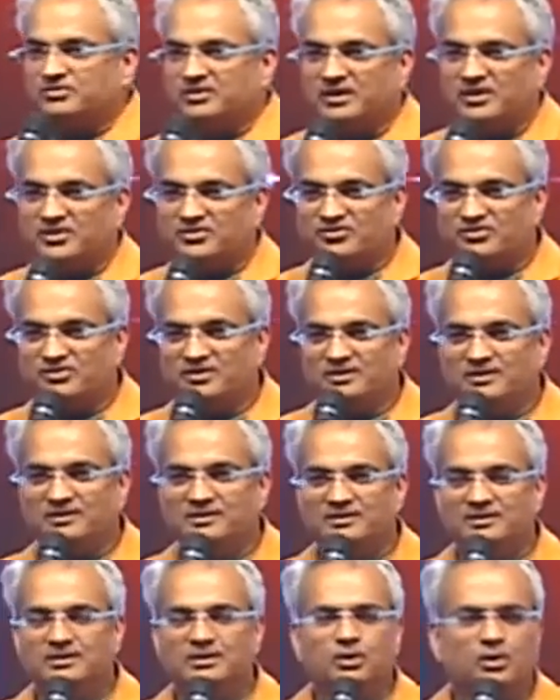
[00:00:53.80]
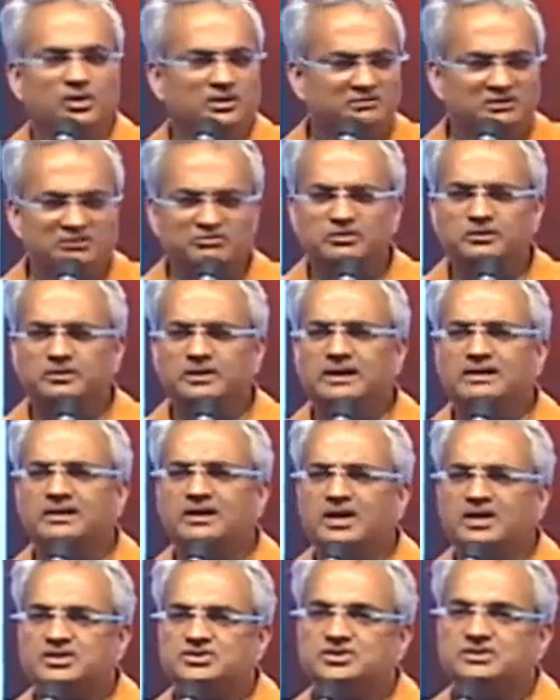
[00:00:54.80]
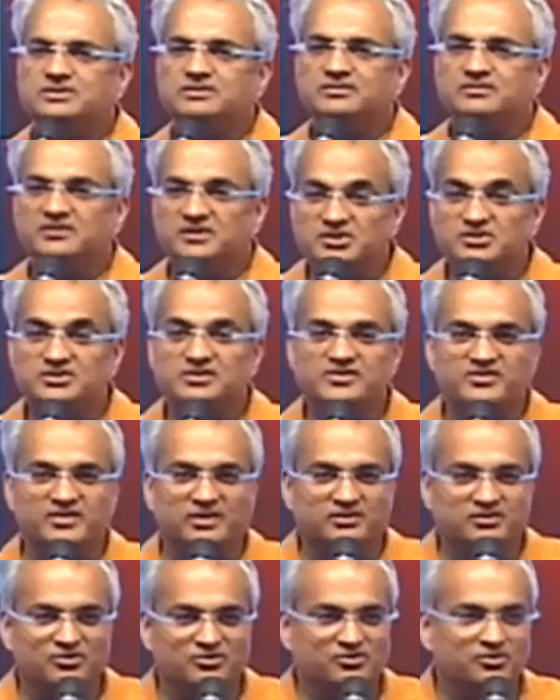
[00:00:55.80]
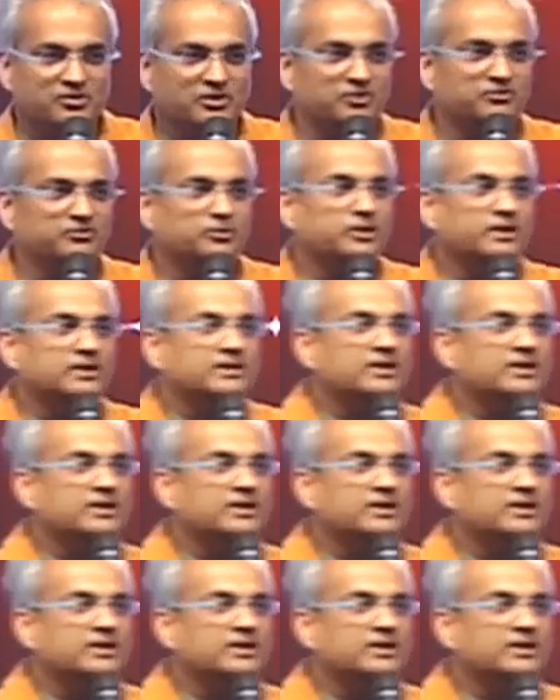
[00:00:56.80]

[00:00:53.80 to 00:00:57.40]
of industry, but even if you look at large traditional sectors today, you look